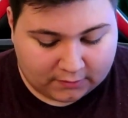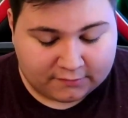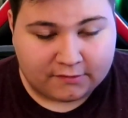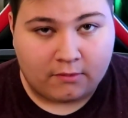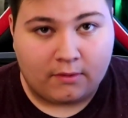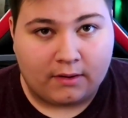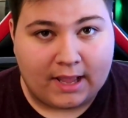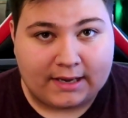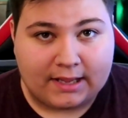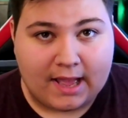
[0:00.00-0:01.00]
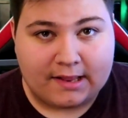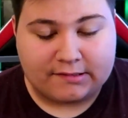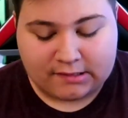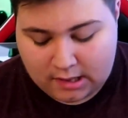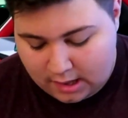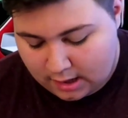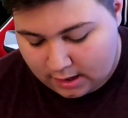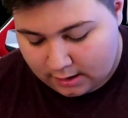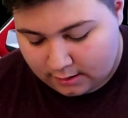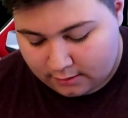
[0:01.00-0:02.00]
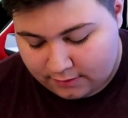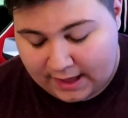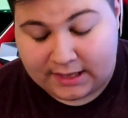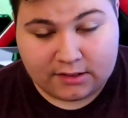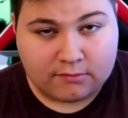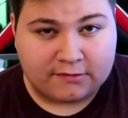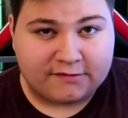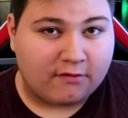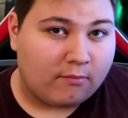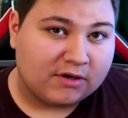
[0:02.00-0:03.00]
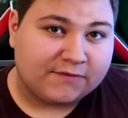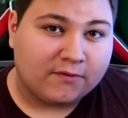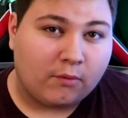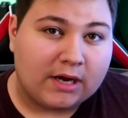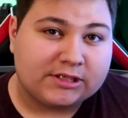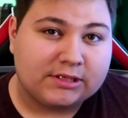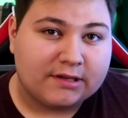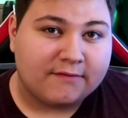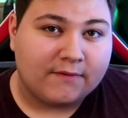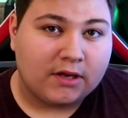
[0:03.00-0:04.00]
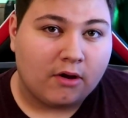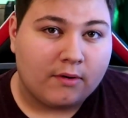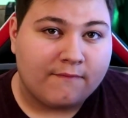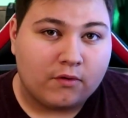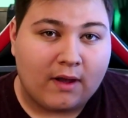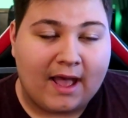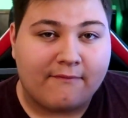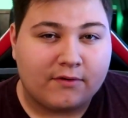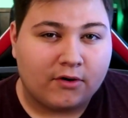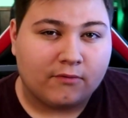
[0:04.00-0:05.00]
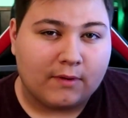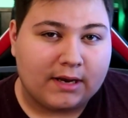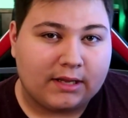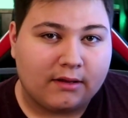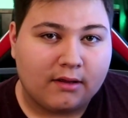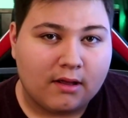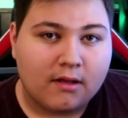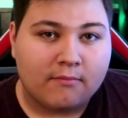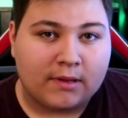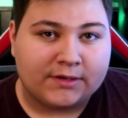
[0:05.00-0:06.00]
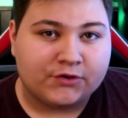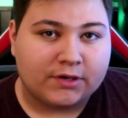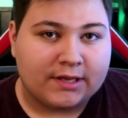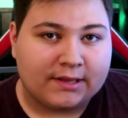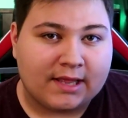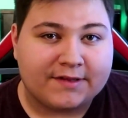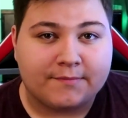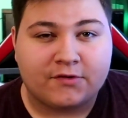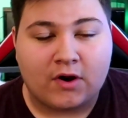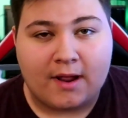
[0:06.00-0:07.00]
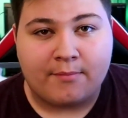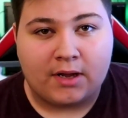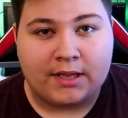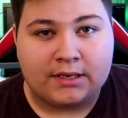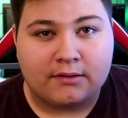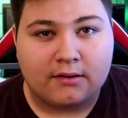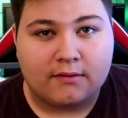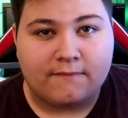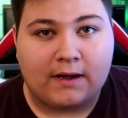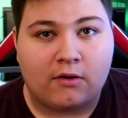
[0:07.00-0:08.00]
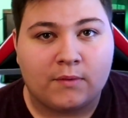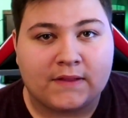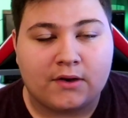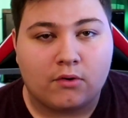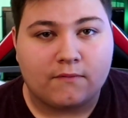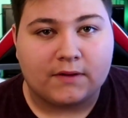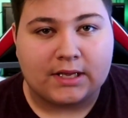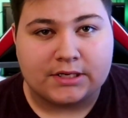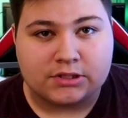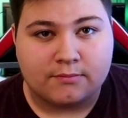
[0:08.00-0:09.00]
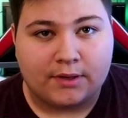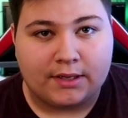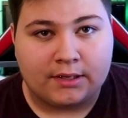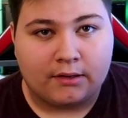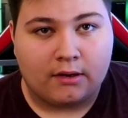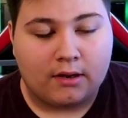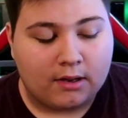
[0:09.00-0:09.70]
So again, guys, thank you so much for watching this video. If you haven't already, make sure to hit that subscribe button, follow with that notification button,